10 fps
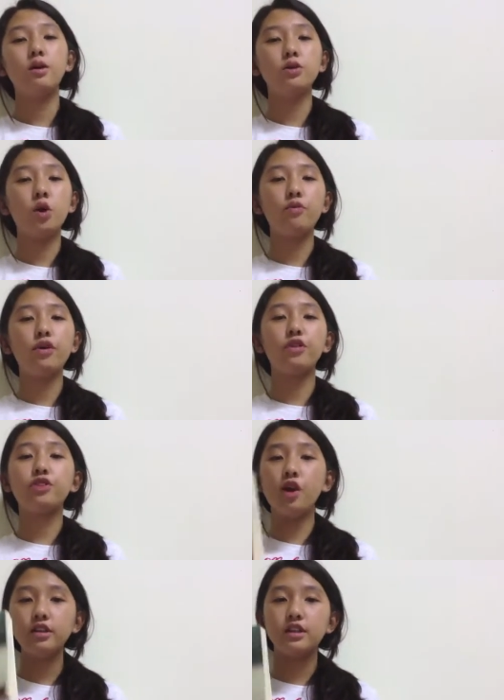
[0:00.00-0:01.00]
novel
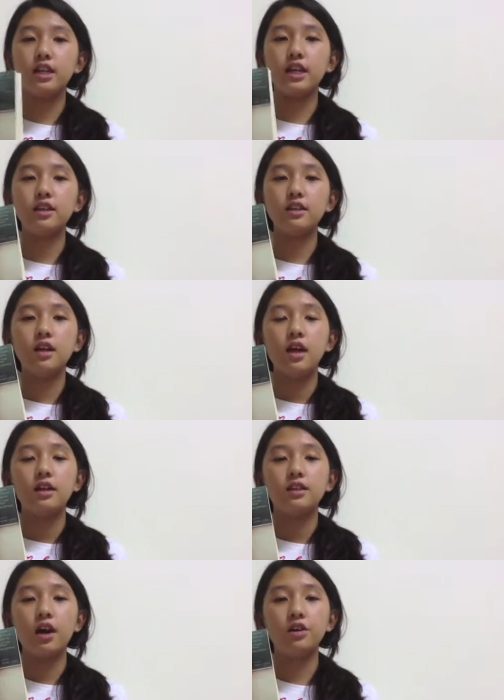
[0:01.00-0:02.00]
13
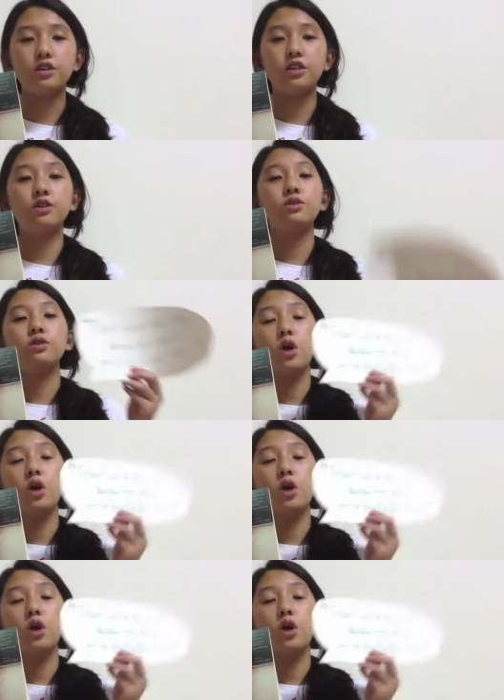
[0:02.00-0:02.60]
tells you,